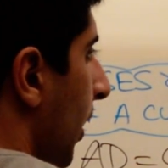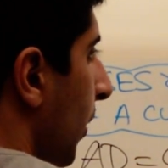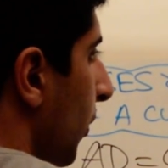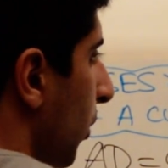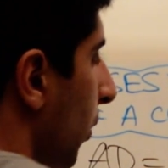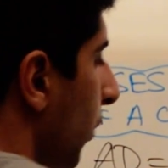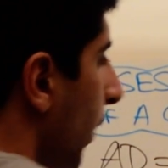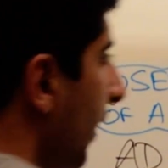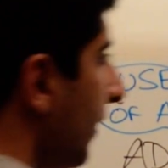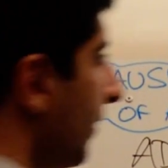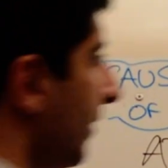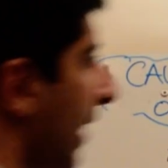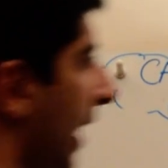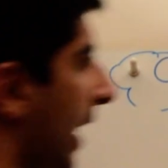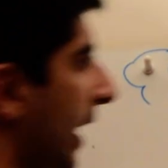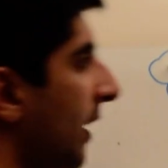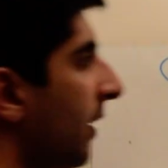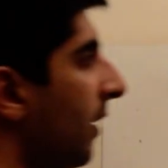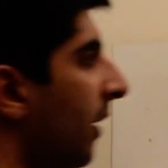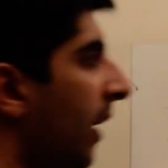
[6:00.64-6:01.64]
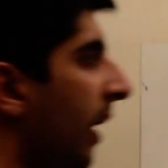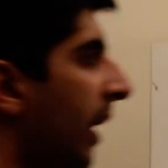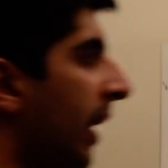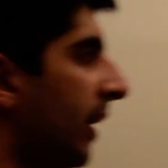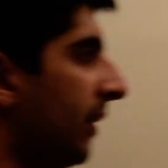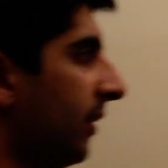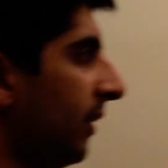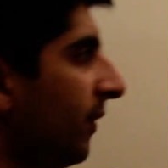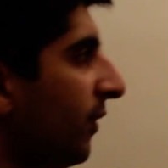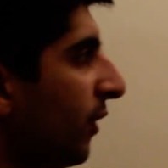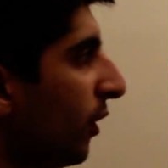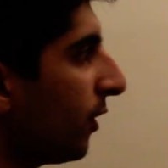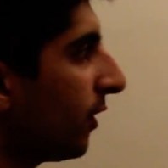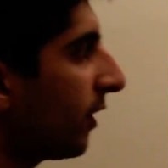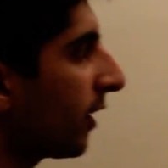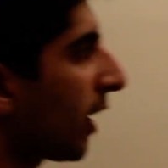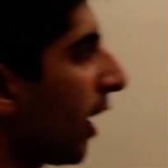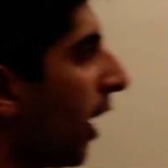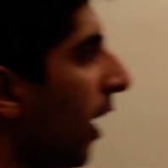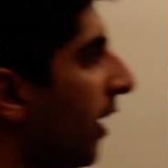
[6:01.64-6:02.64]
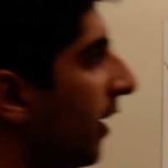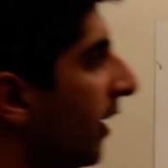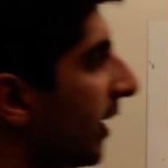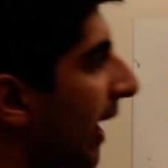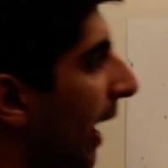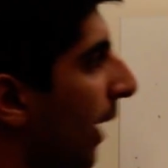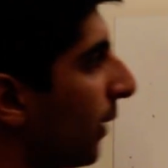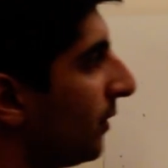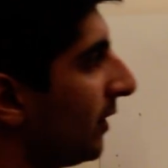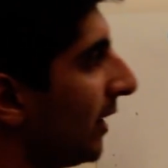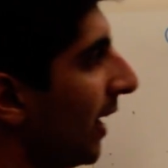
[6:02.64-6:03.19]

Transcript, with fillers: What we're saying is if there is a current account